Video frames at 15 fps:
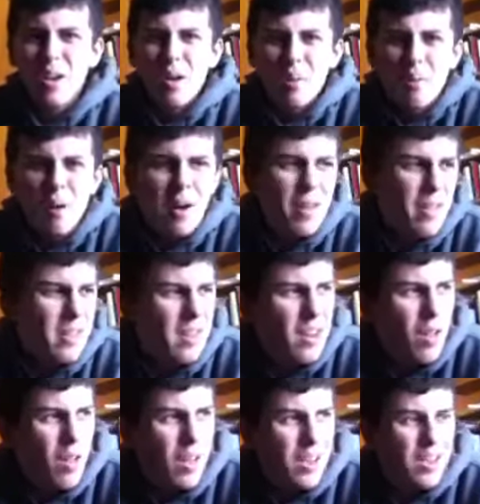But, you
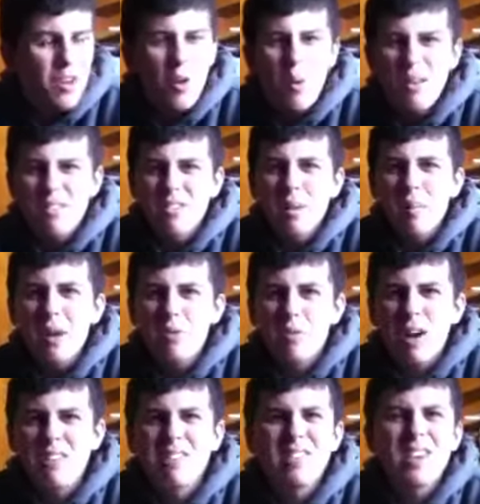don't want somebody
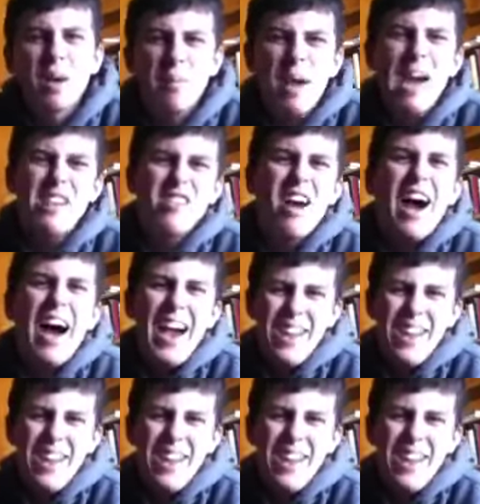wrestling a match high.